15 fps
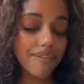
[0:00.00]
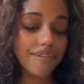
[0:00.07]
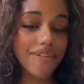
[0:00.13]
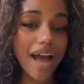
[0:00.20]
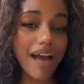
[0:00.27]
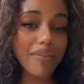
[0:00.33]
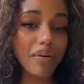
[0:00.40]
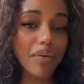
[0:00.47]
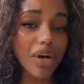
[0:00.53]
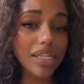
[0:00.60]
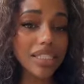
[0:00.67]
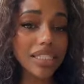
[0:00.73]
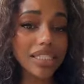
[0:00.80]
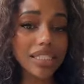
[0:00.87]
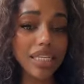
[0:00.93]
Five of
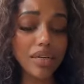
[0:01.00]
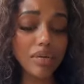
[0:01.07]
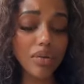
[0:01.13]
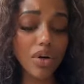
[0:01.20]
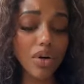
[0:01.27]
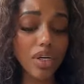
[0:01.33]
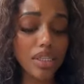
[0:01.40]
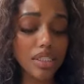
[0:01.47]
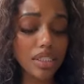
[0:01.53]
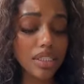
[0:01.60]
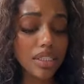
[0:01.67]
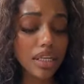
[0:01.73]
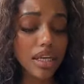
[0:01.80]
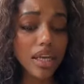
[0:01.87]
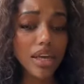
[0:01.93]
Wands and Ten of Wands.